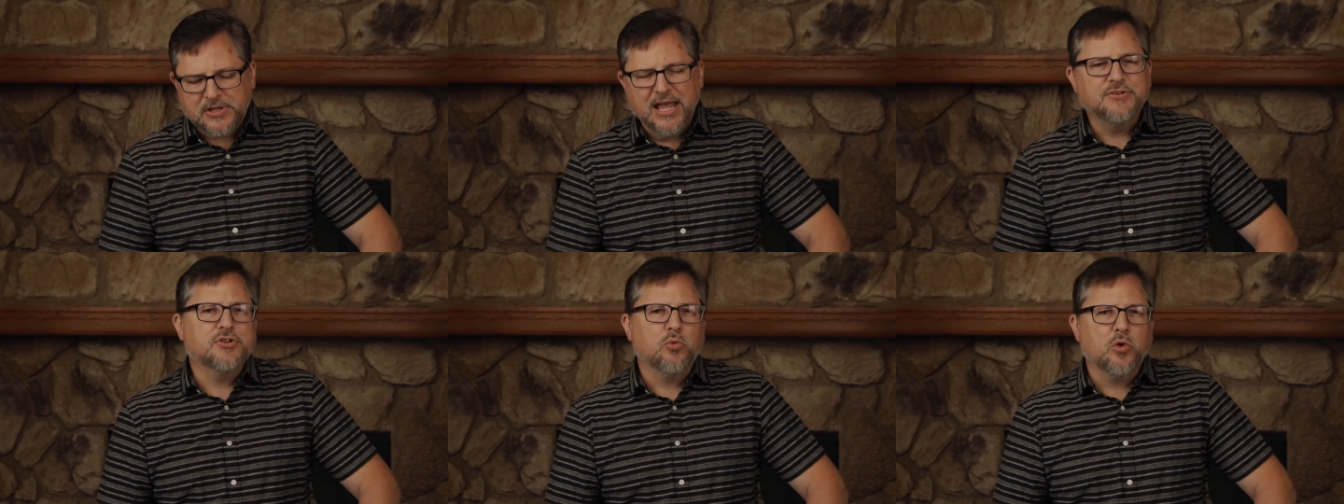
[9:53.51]

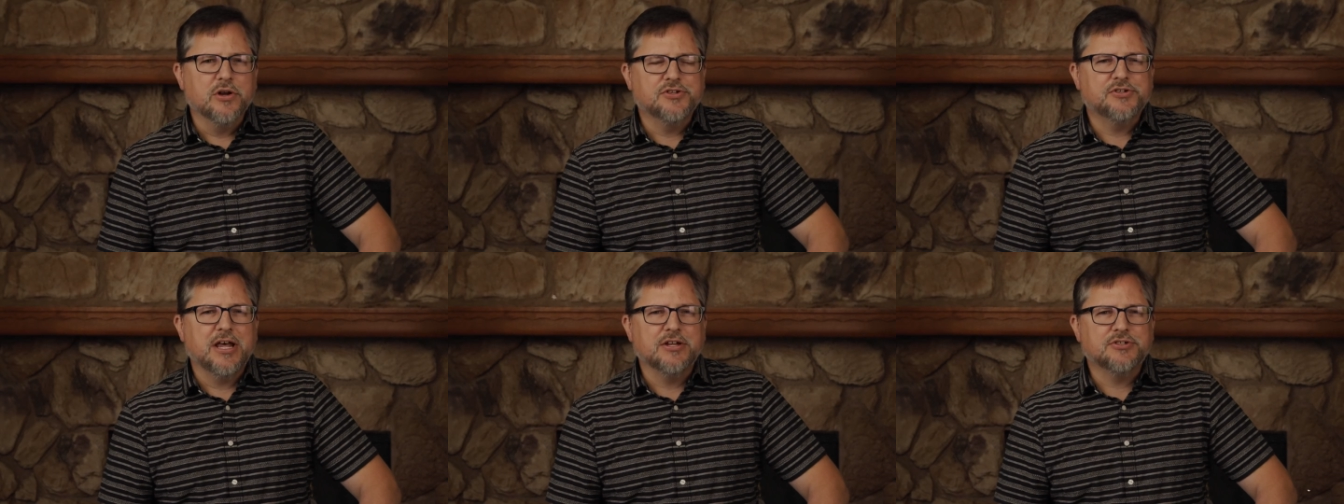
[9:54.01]
as the word
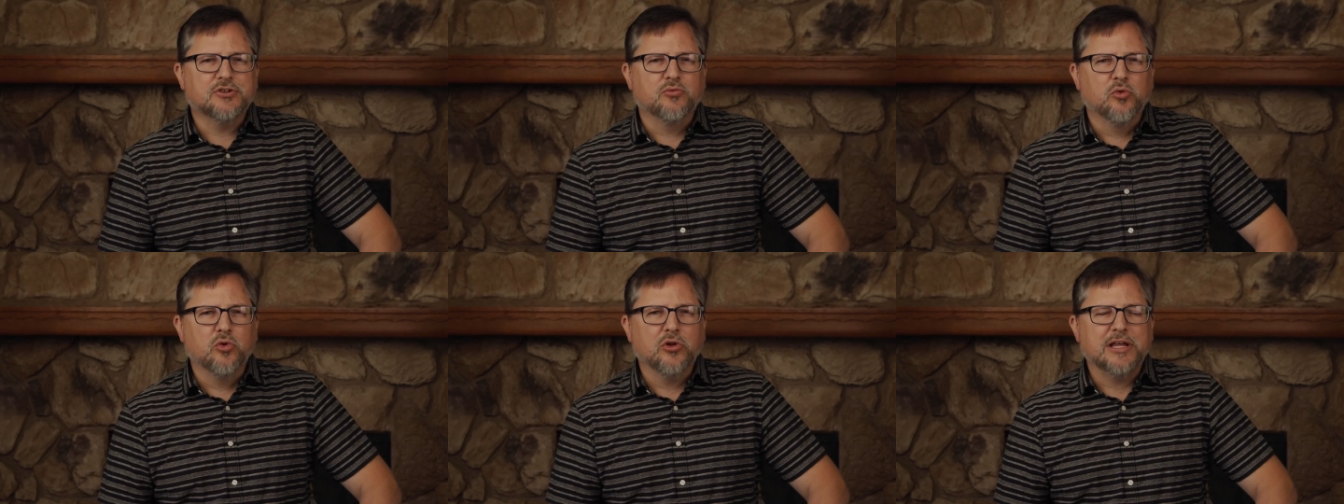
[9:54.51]
says, to
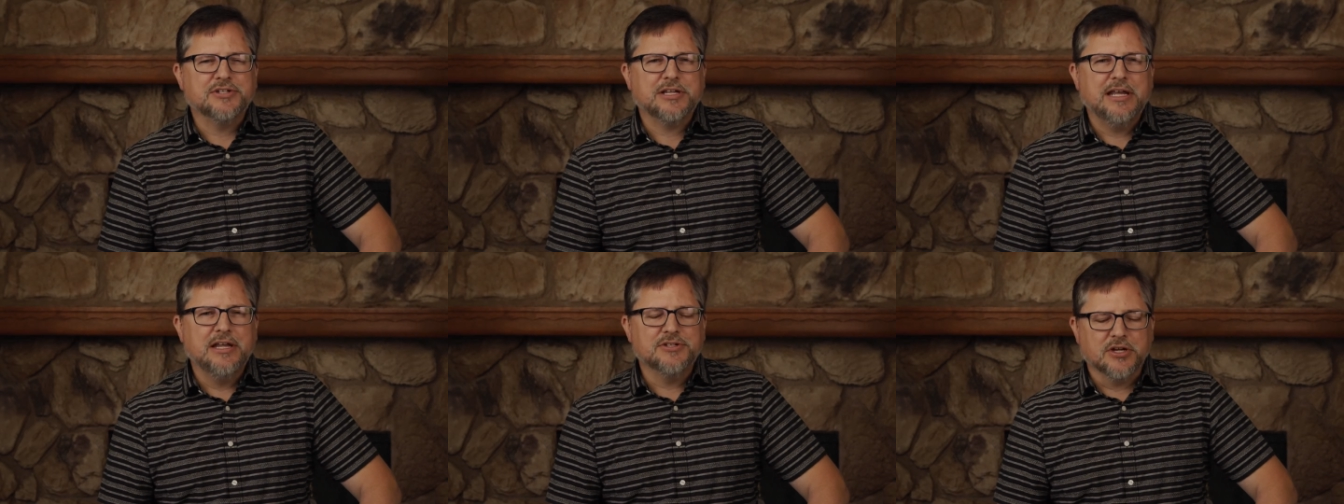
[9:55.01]
rule as
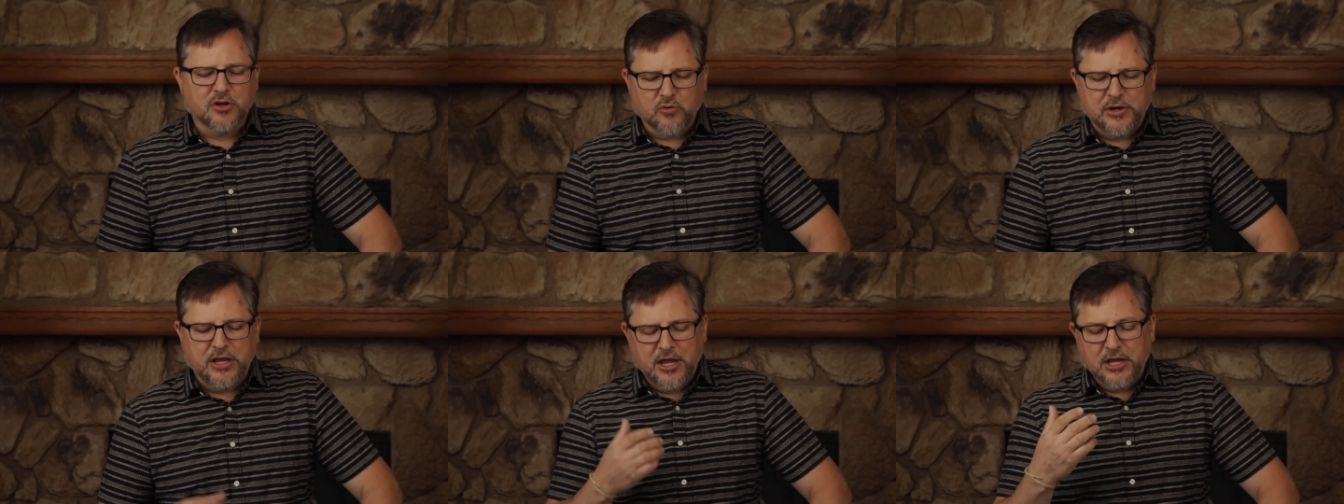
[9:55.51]
kings and
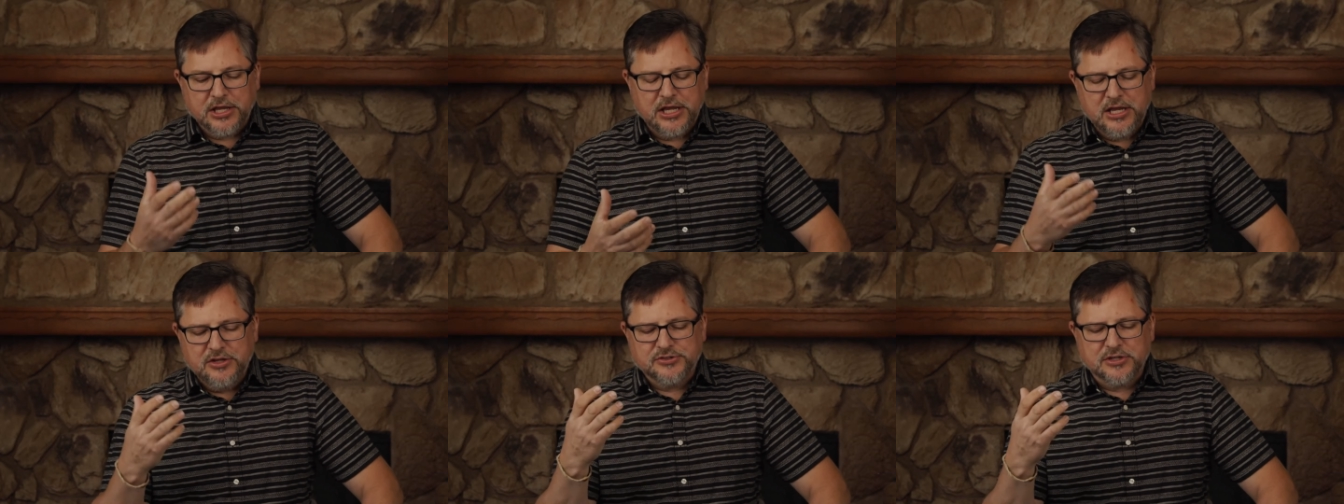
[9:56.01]
queen,
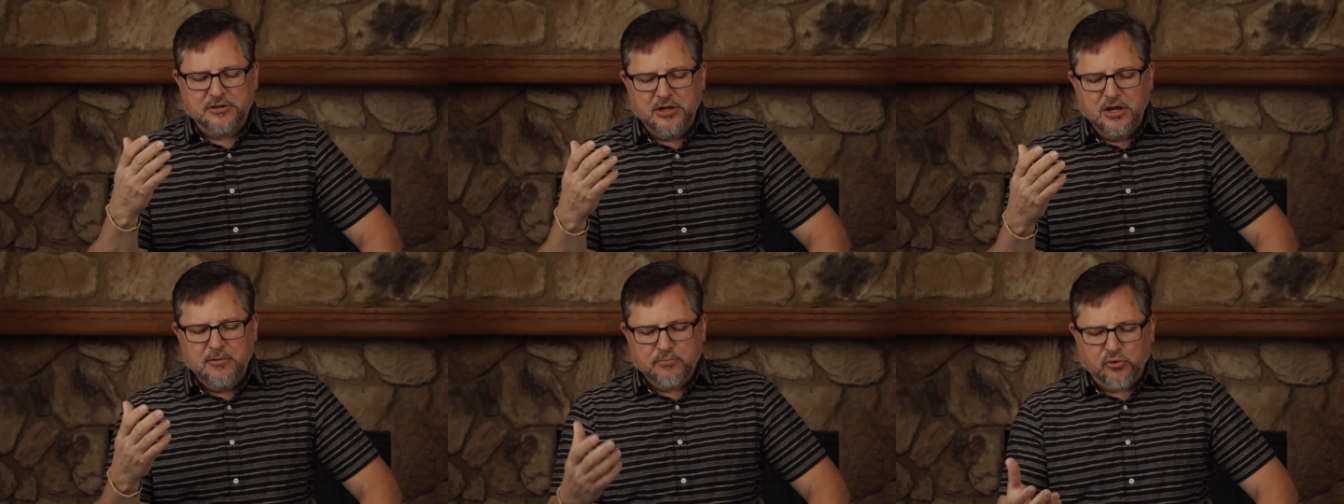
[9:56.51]
kings and
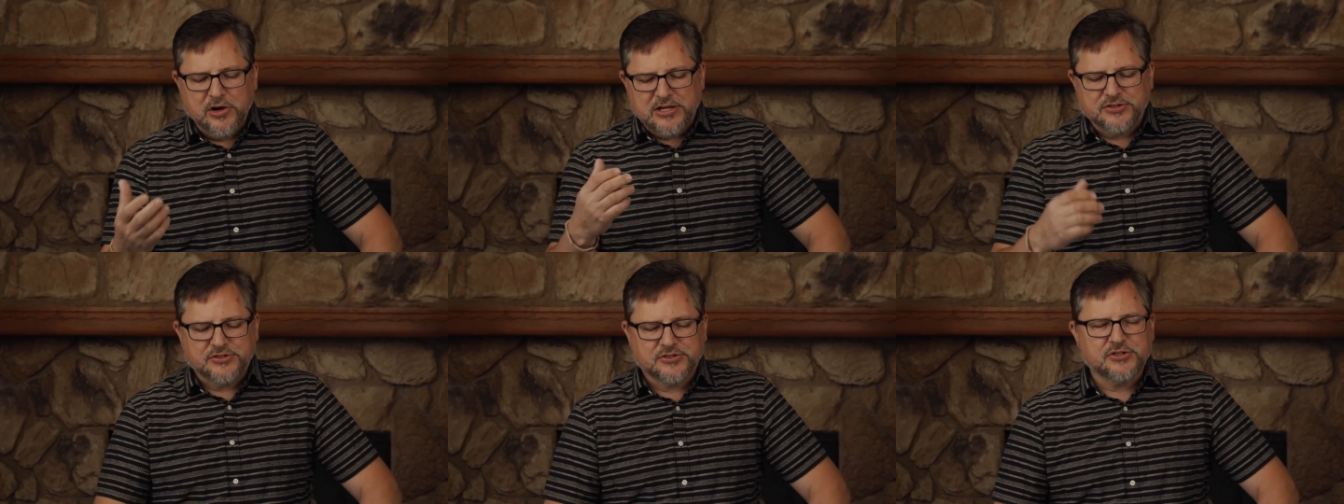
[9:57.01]

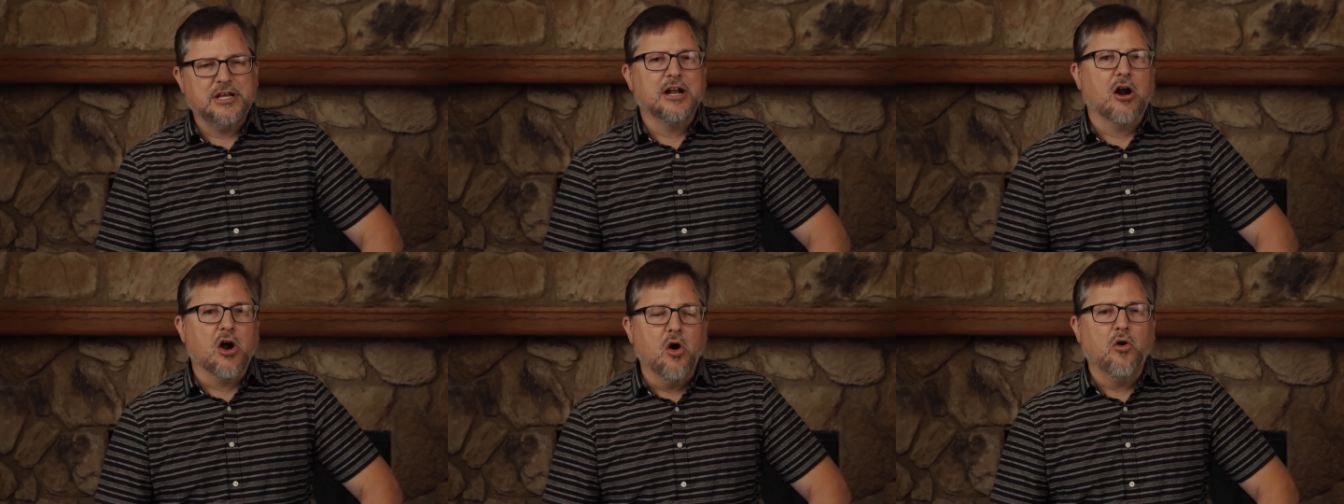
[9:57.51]
priests
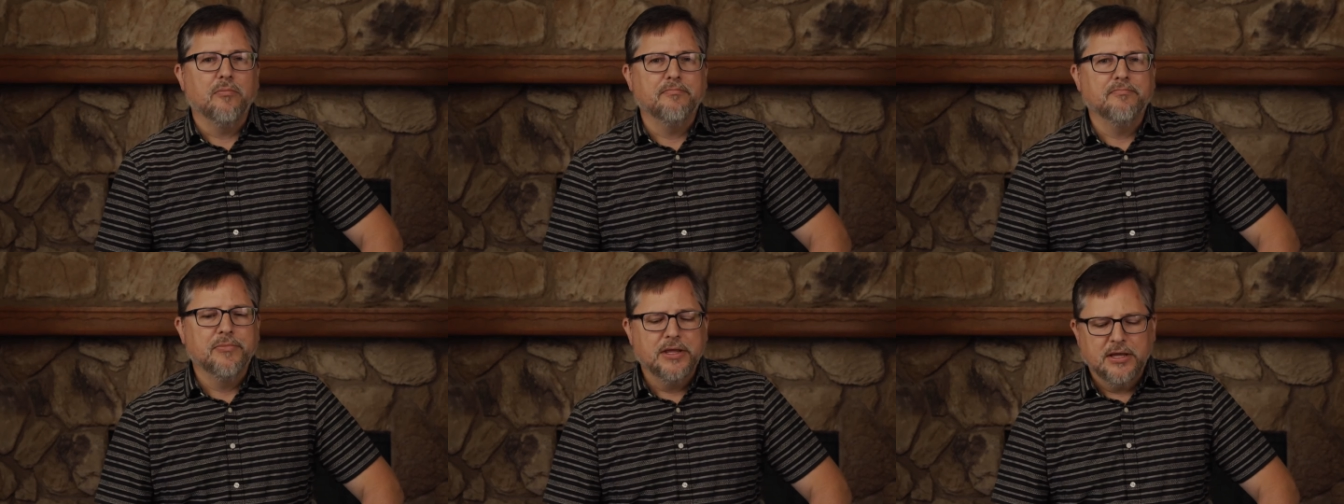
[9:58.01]
in our
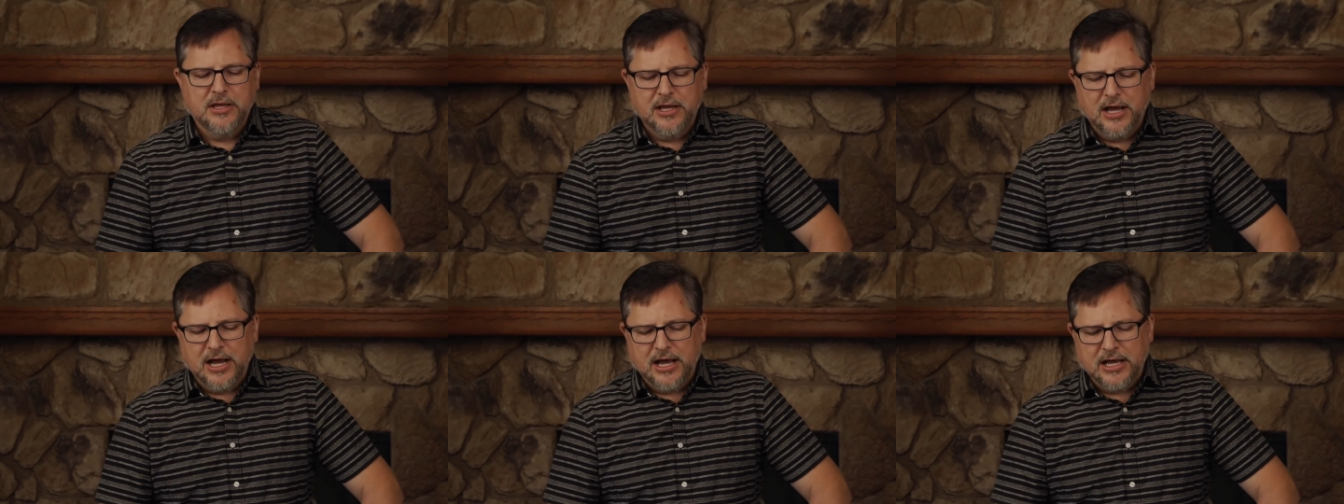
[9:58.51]
home
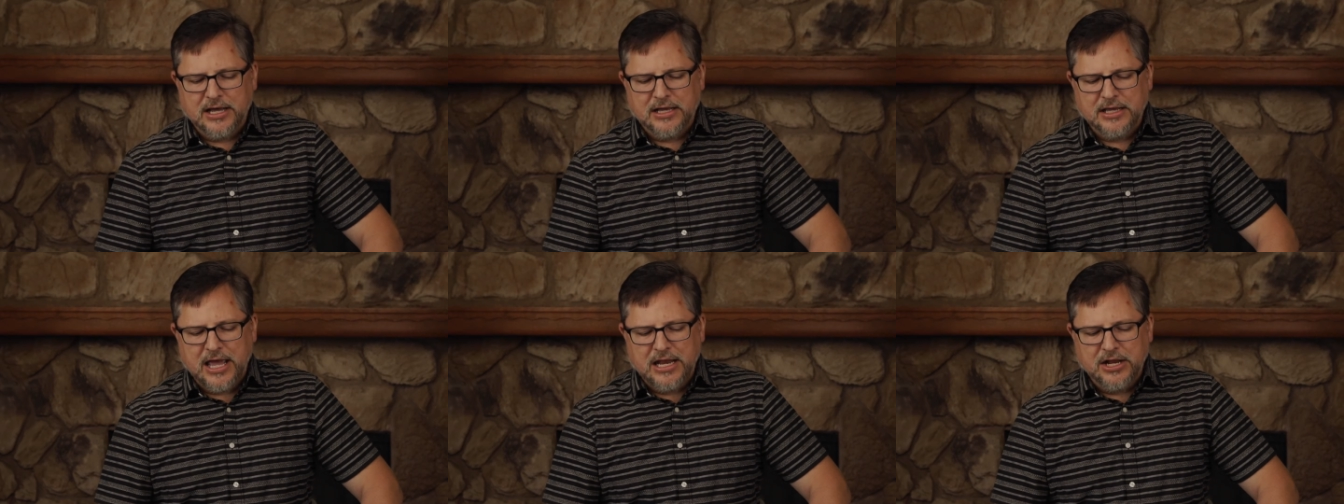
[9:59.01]

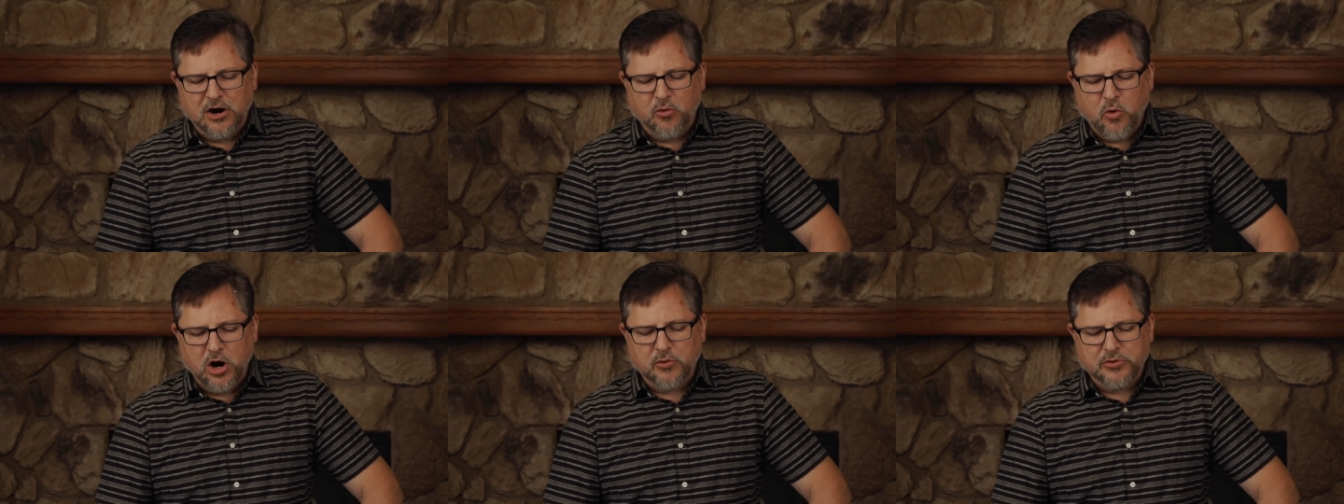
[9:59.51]
uh, and in
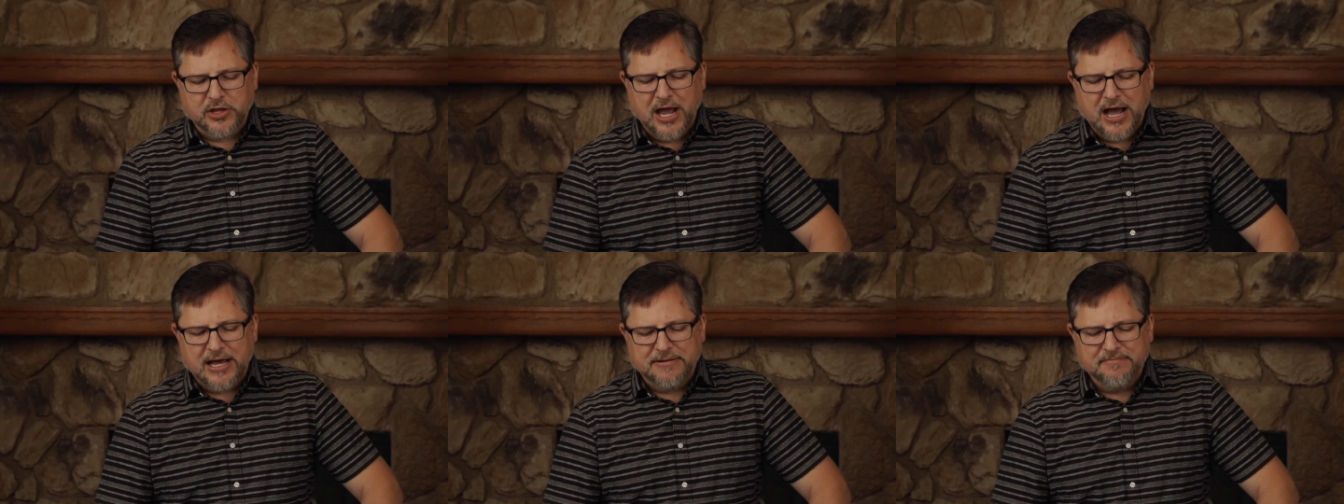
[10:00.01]
our walk with
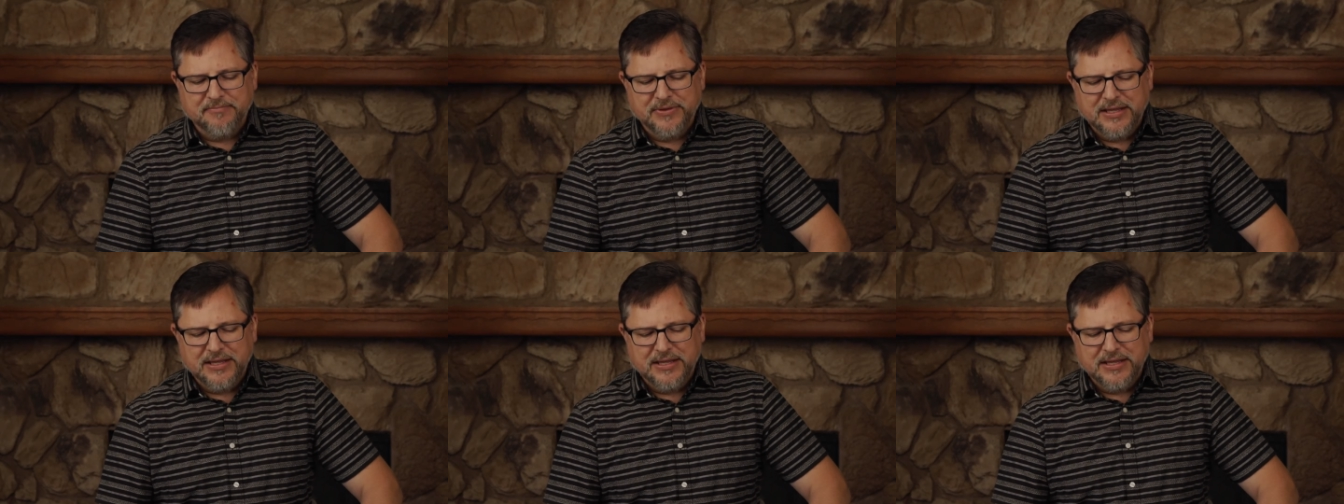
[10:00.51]
God.